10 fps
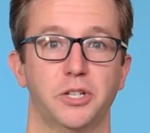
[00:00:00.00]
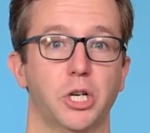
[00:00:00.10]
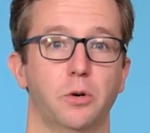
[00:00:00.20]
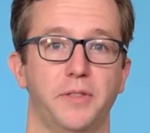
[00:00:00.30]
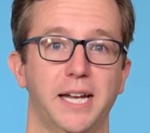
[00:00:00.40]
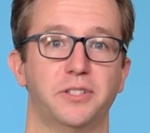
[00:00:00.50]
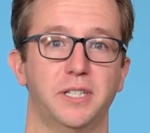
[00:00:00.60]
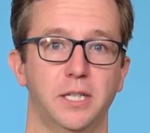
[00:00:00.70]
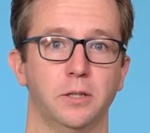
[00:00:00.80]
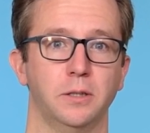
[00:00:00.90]
So that's the
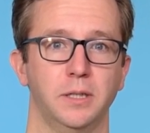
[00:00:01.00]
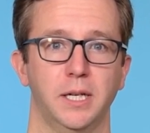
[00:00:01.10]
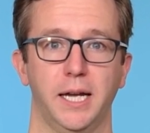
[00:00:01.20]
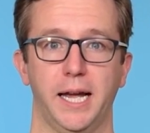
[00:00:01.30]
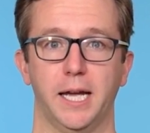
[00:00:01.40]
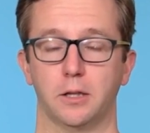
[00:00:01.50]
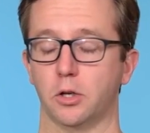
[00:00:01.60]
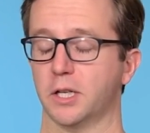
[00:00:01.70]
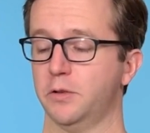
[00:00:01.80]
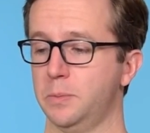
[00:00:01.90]
deal. And
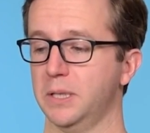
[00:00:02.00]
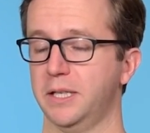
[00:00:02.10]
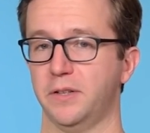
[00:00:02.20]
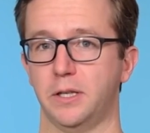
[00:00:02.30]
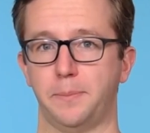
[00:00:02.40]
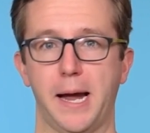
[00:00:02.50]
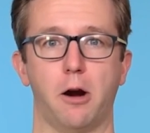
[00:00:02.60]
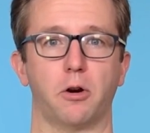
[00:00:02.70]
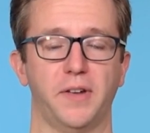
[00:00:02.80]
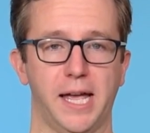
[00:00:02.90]
look, if you believe in the
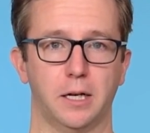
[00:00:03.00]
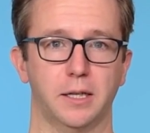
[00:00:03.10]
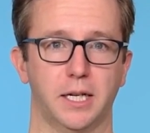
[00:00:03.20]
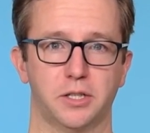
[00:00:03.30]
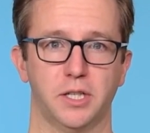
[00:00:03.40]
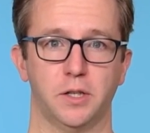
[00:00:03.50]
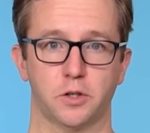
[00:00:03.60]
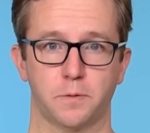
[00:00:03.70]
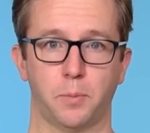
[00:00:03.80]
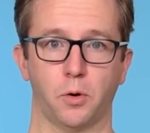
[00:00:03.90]
power of analytics in
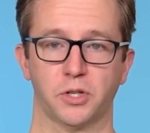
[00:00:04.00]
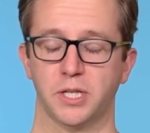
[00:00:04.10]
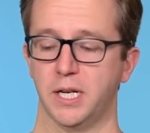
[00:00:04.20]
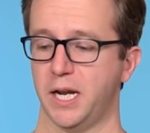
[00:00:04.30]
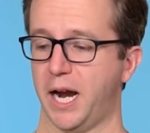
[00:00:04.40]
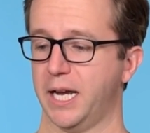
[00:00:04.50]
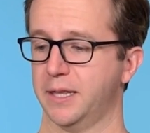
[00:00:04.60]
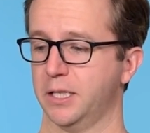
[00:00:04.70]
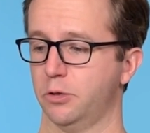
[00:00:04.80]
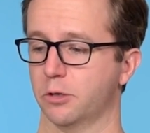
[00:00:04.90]
sports, I
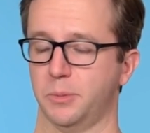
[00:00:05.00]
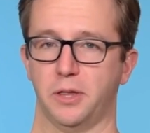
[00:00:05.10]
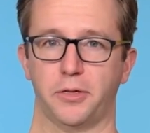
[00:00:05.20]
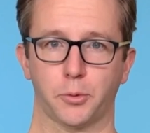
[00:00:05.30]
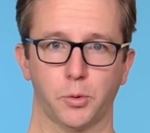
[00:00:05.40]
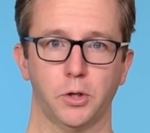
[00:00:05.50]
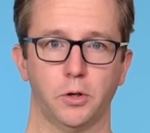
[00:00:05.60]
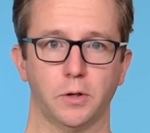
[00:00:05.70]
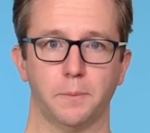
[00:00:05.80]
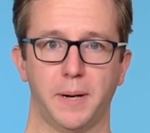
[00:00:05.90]
think you're gonna be
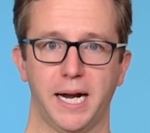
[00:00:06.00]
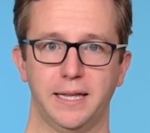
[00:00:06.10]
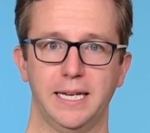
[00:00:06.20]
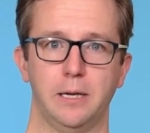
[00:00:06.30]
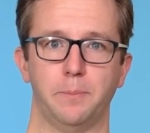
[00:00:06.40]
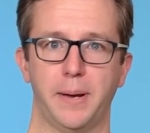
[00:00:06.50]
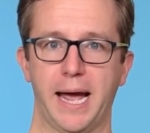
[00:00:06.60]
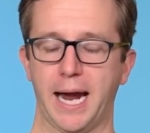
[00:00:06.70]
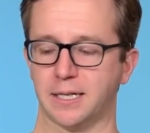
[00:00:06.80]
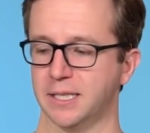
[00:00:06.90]
thrilled by the
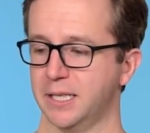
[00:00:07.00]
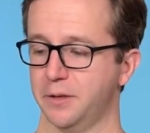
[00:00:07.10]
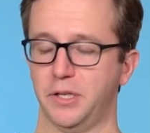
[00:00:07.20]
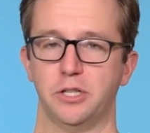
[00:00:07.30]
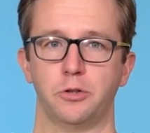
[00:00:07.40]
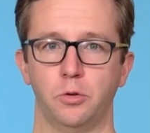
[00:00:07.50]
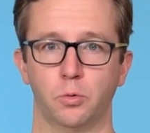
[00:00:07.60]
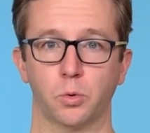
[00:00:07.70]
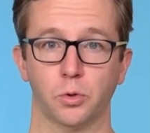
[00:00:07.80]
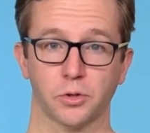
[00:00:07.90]
impact these new
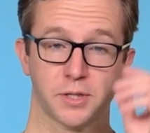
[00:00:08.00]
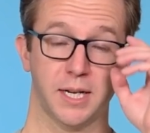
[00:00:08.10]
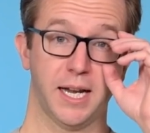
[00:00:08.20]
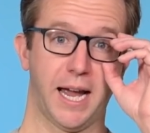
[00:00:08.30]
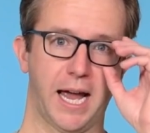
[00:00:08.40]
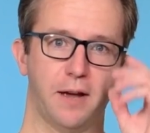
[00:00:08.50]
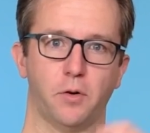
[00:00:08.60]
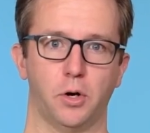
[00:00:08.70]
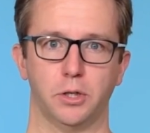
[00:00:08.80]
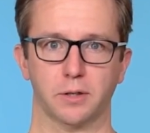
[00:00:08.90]
rules have
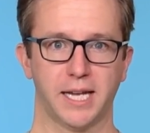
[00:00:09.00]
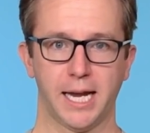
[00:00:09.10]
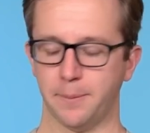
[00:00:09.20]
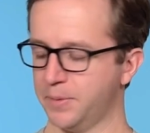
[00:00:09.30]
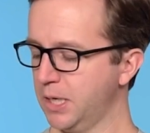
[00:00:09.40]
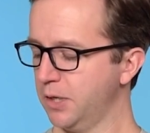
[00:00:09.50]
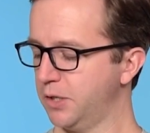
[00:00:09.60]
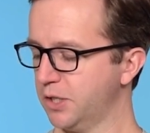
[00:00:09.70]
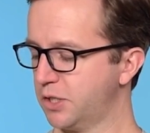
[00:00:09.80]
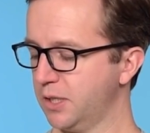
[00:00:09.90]
on your game.
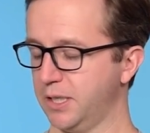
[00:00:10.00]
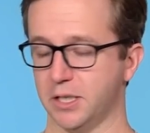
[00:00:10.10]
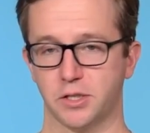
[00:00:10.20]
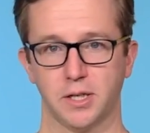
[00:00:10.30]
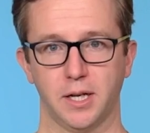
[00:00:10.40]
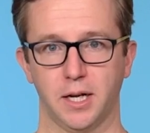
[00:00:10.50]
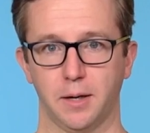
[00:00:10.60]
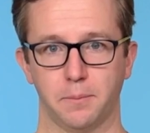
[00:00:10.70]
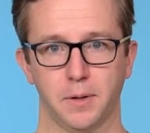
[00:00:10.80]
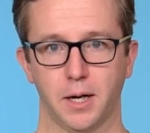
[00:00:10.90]
This is
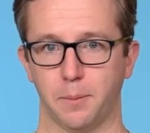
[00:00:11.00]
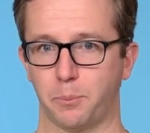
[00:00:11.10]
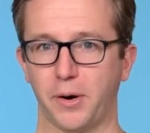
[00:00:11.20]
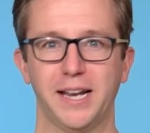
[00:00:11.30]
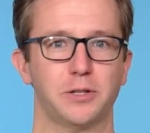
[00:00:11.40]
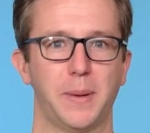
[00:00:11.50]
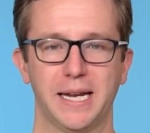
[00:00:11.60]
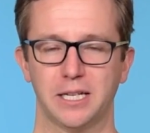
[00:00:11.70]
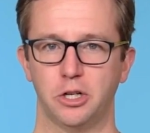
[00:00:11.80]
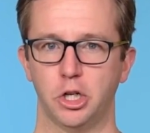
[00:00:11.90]
brand
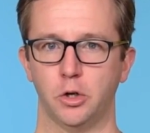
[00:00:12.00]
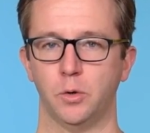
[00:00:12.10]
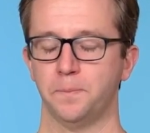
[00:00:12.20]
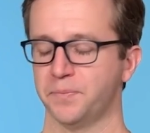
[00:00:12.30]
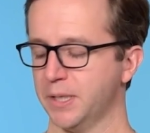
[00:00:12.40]
spanking new.